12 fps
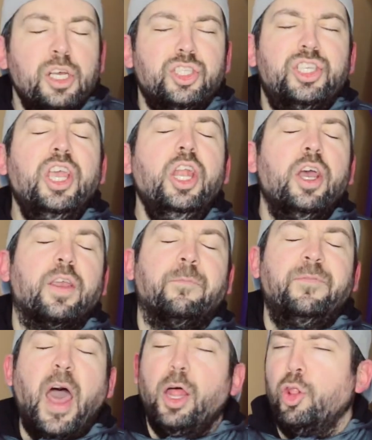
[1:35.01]
Tina, you
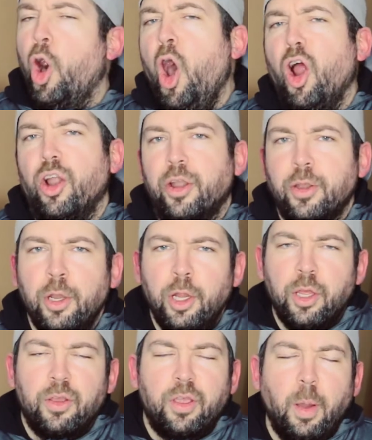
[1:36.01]
fat whore.
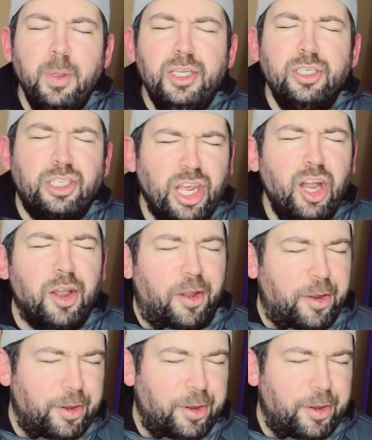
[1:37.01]
Come eat your dinner.